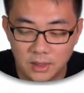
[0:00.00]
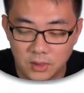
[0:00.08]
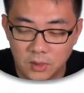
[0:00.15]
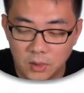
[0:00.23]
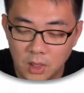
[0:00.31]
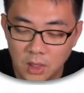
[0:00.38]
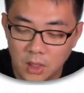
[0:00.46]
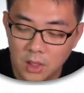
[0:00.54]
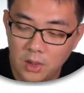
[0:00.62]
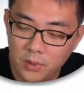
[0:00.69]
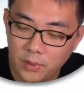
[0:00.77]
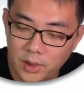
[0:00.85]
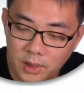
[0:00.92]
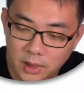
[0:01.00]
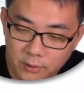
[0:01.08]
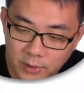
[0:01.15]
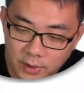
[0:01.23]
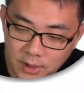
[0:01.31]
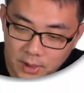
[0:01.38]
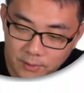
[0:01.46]
So when, for
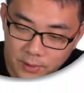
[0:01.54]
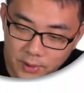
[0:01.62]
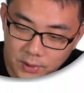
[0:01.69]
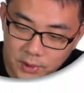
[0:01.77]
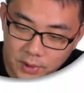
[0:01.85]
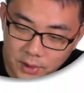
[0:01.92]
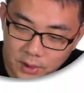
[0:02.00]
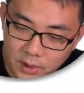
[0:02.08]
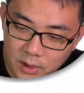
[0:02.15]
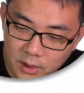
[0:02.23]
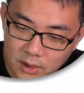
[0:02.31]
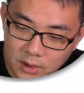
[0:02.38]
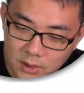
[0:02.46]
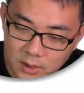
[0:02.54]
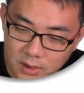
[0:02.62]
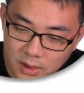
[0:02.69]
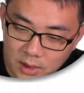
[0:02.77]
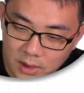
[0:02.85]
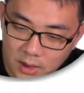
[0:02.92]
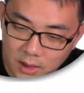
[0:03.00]
example, that is to
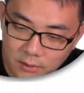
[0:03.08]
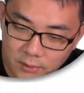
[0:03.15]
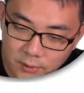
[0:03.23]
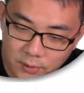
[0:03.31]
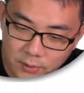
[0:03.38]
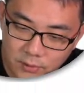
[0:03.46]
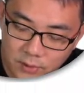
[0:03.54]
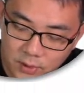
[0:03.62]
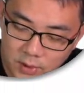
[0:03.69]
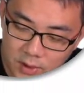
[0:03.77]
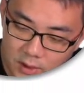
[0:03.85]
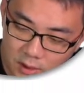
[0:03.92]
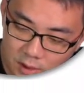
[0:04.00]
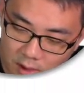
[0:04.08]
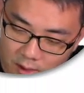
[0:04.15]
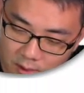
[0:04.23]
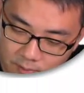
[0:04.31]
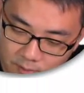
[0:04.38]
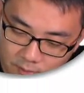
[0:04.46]
say that if you differentiate when